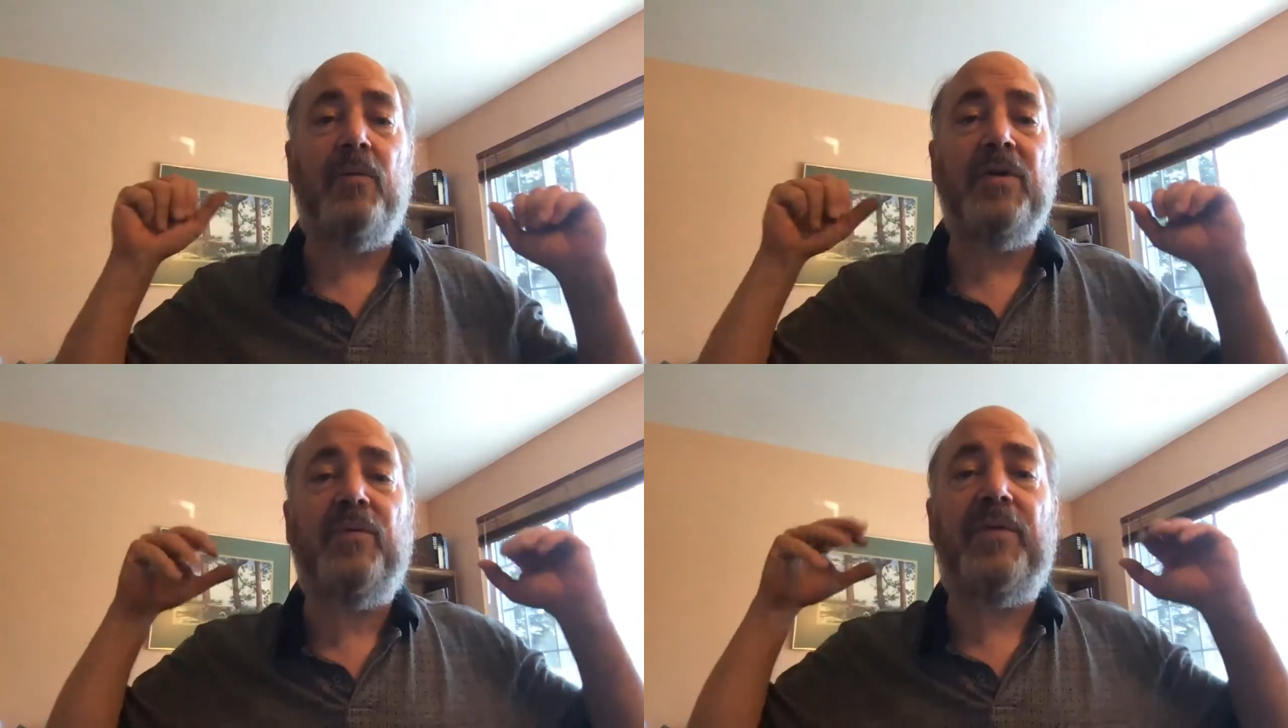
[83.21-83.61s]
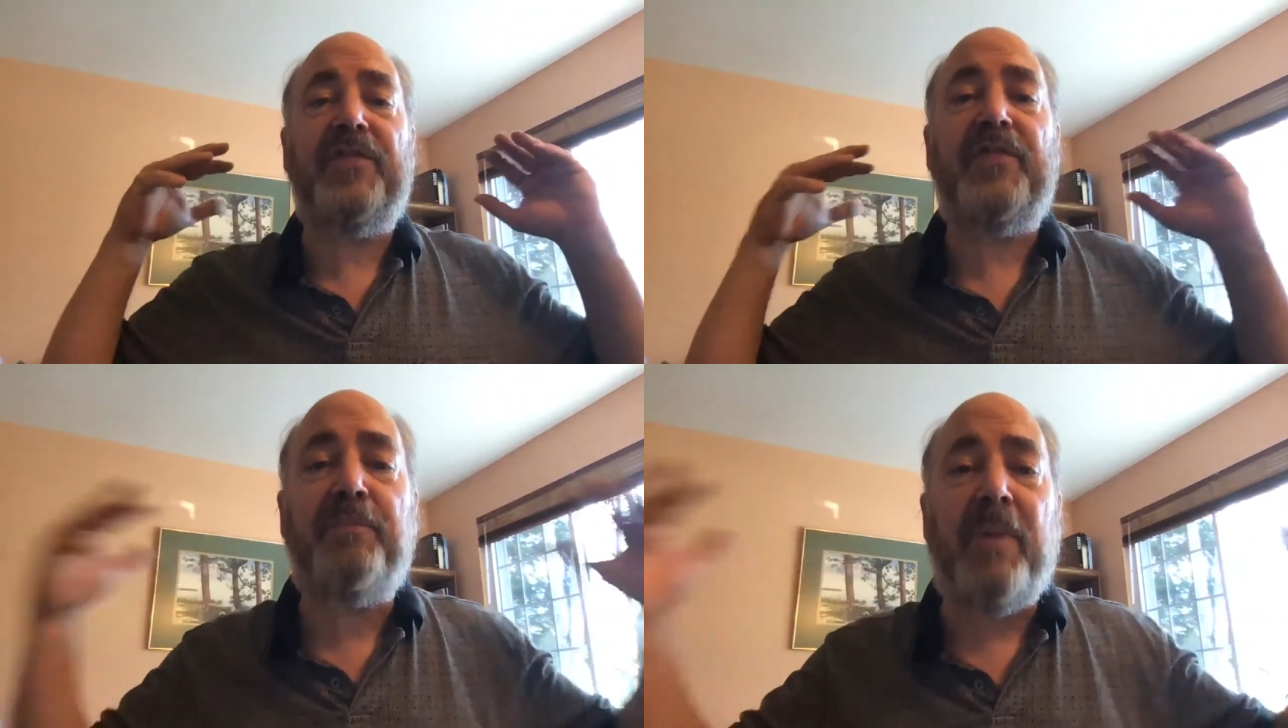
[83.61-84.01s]
which will
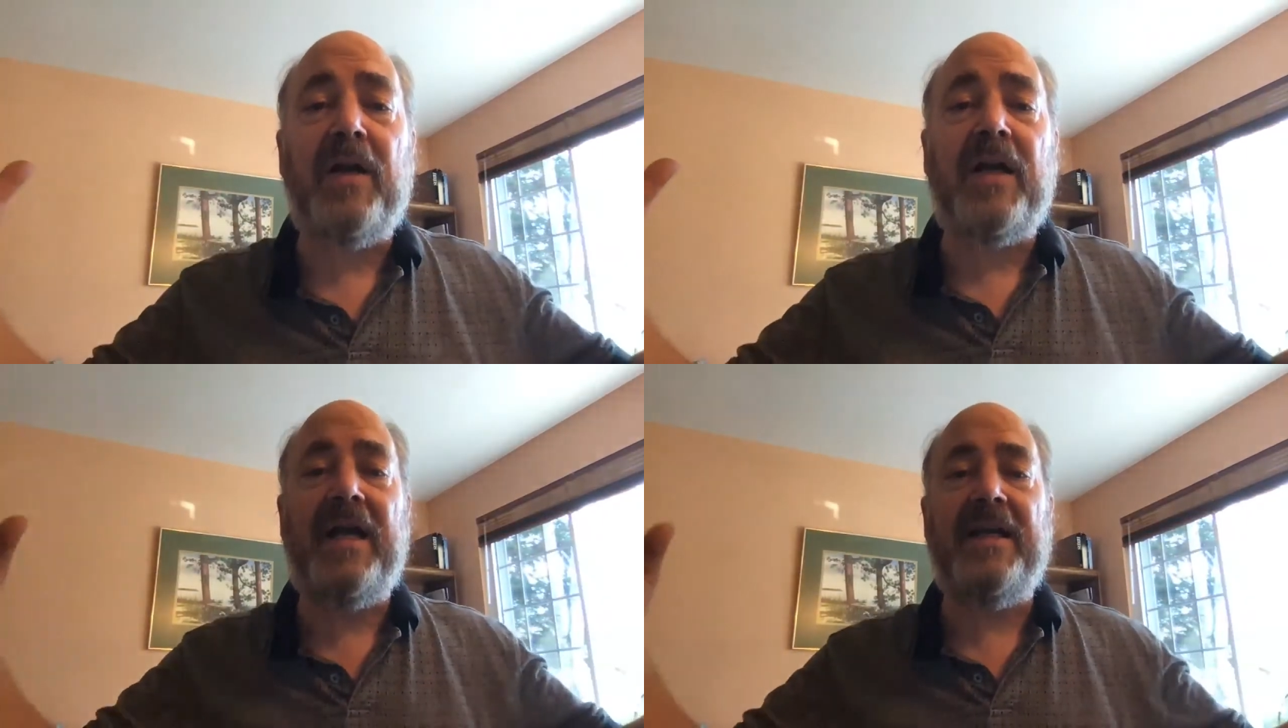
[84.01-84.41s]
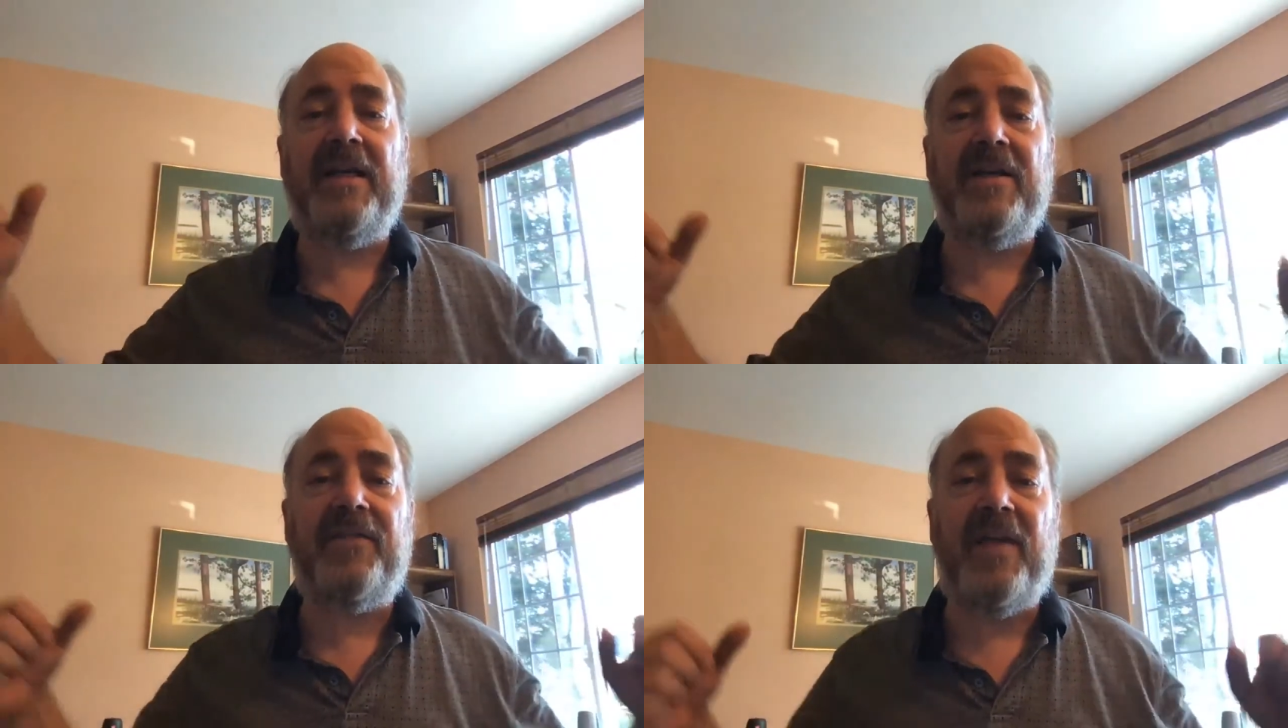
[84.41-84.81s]
spark
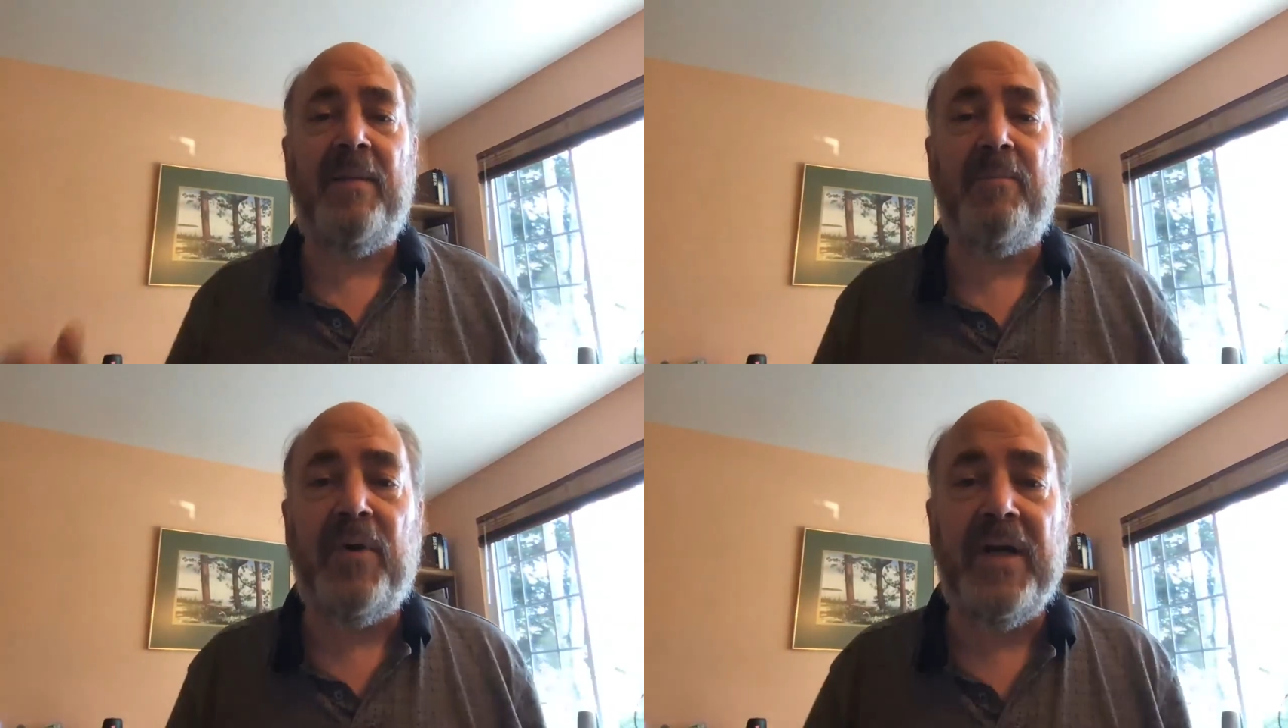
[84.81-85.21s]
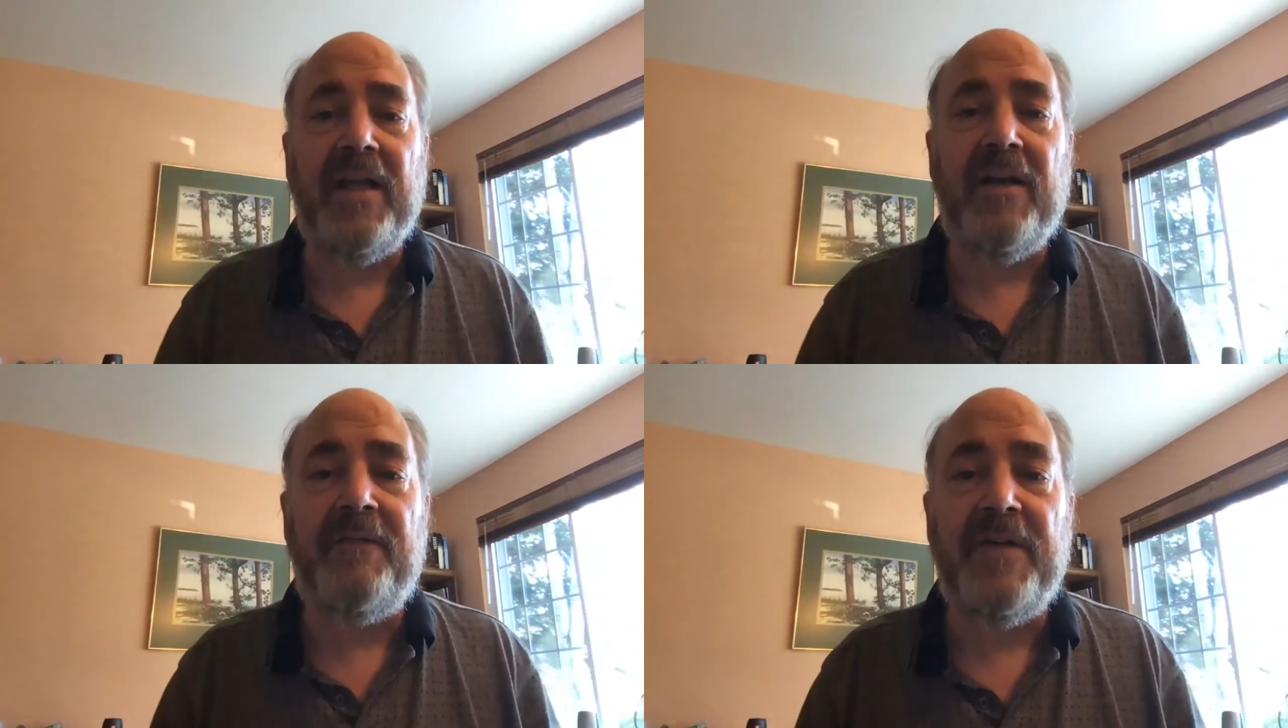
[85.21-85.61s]
ideas and bring
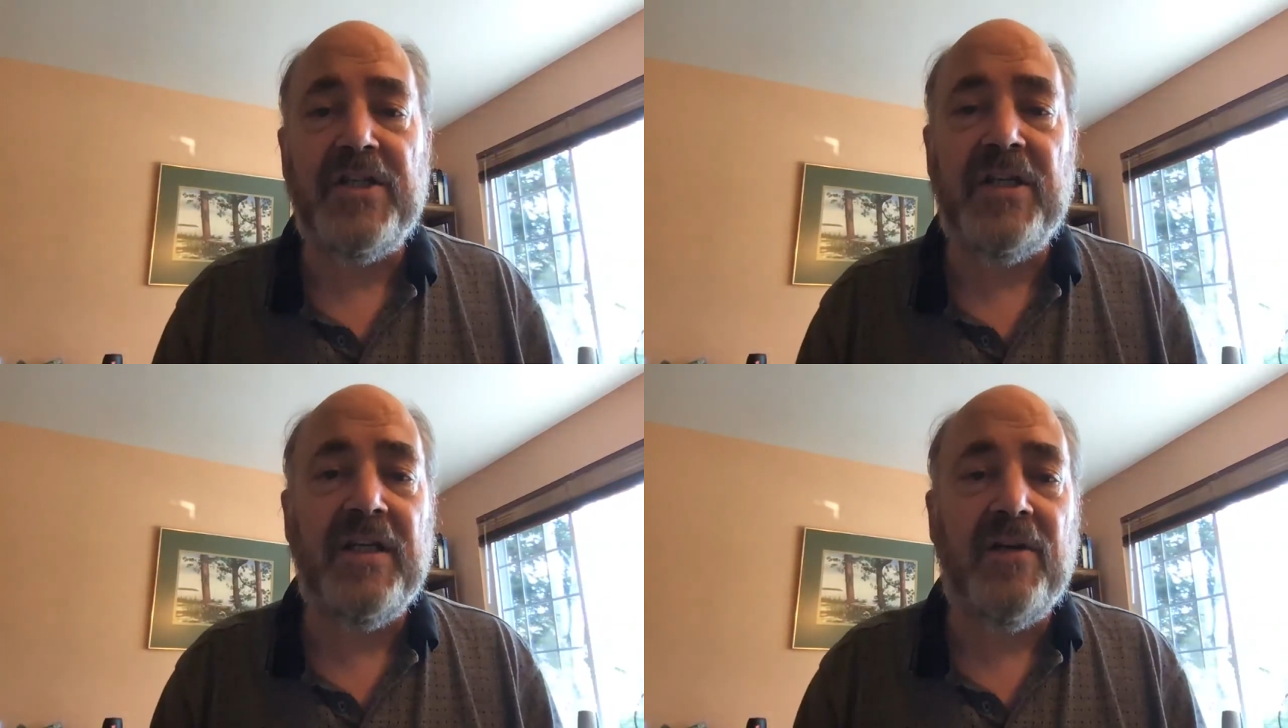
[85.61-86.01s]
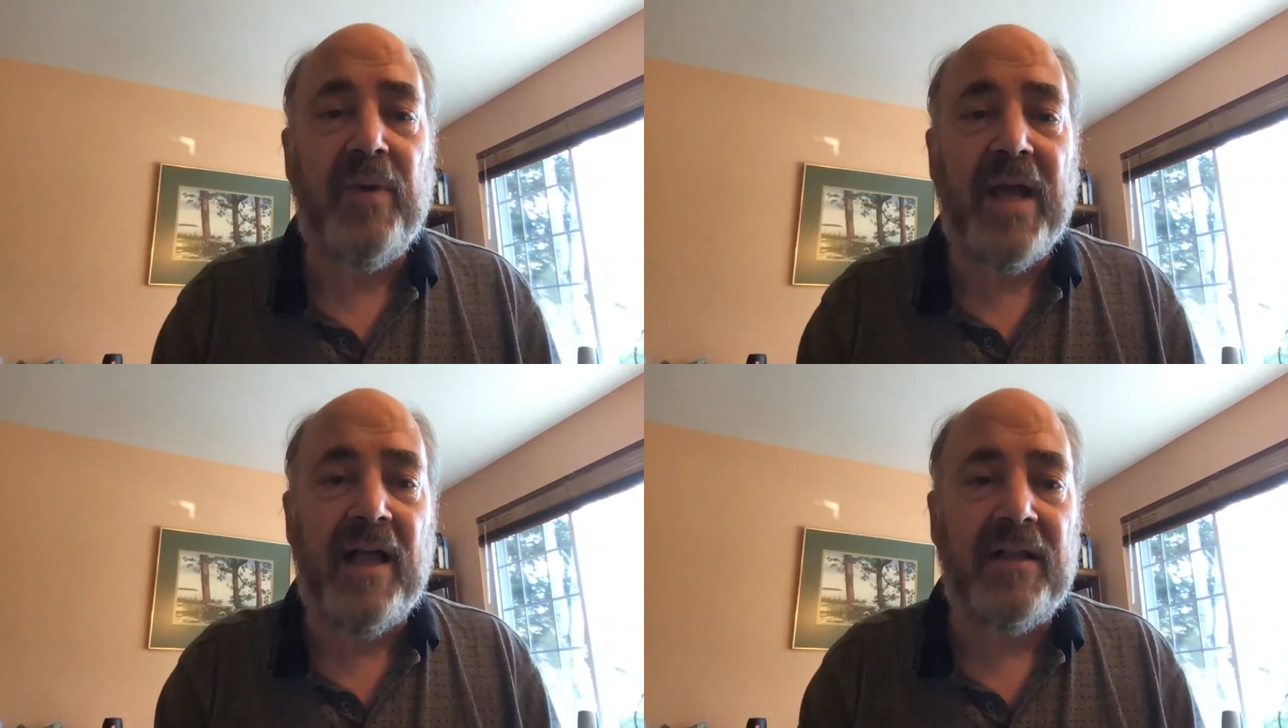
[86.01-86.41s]
your vision into
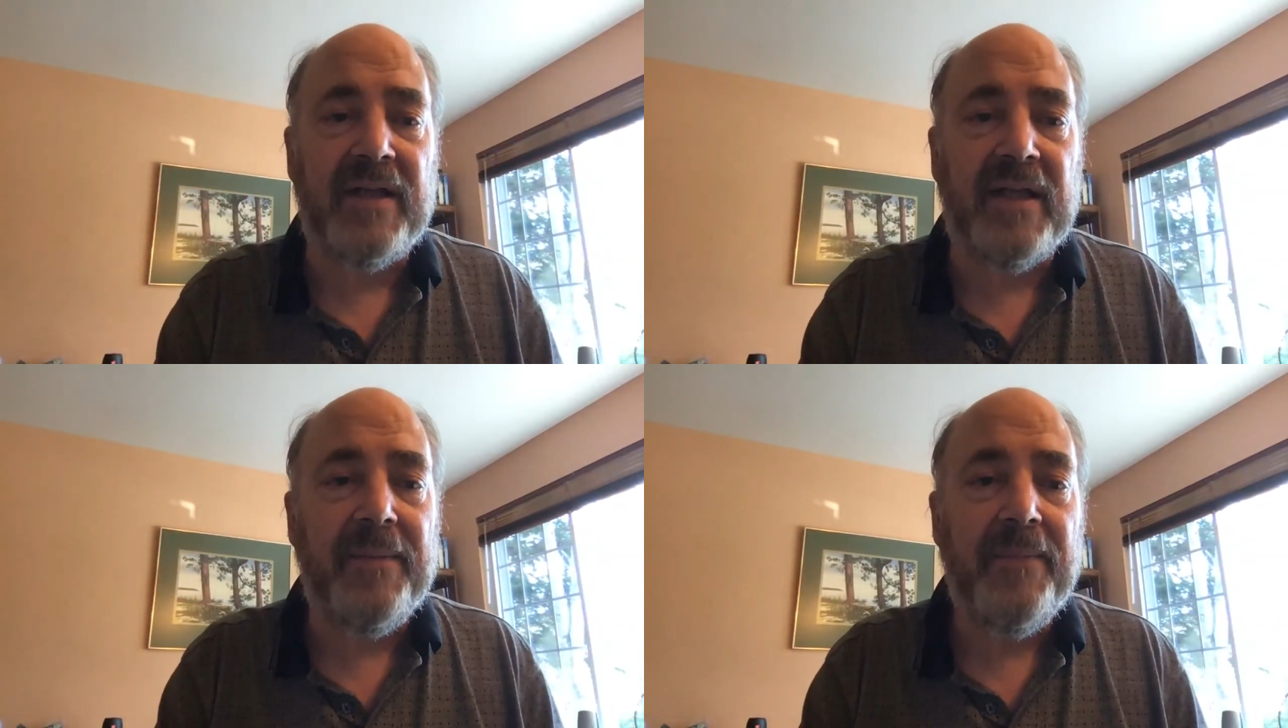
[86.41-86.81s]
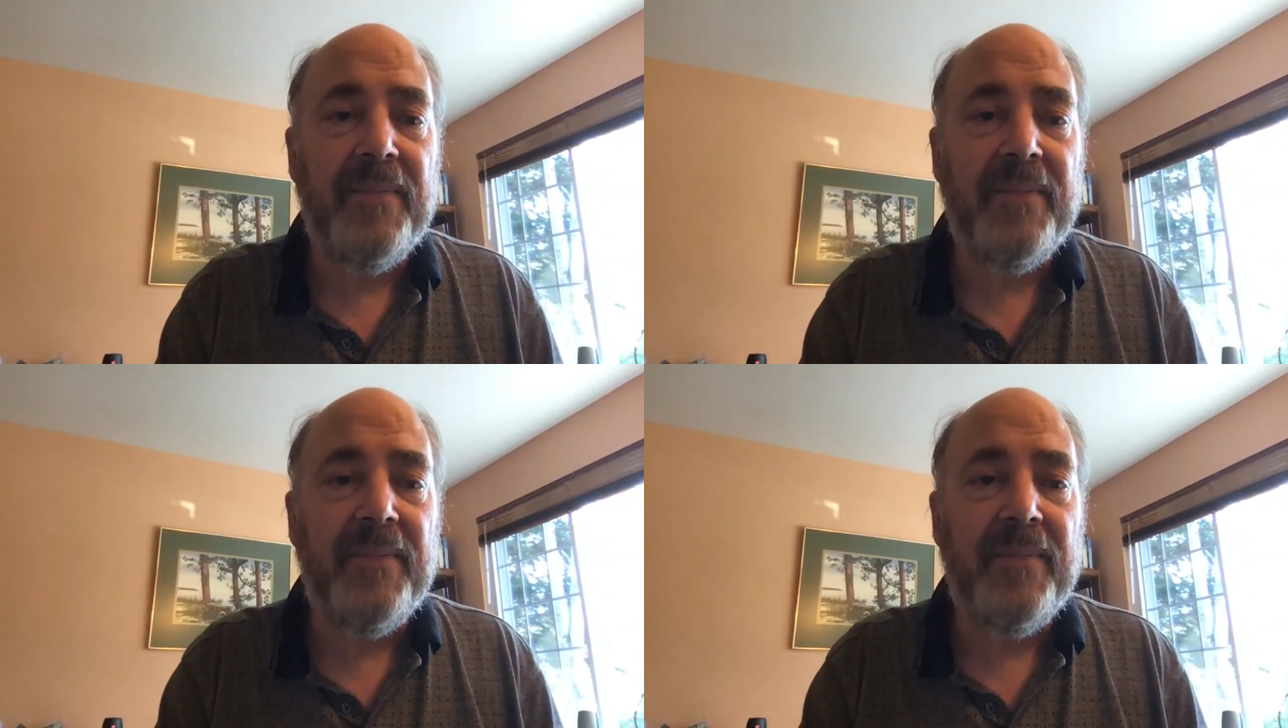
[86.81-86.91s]
reality.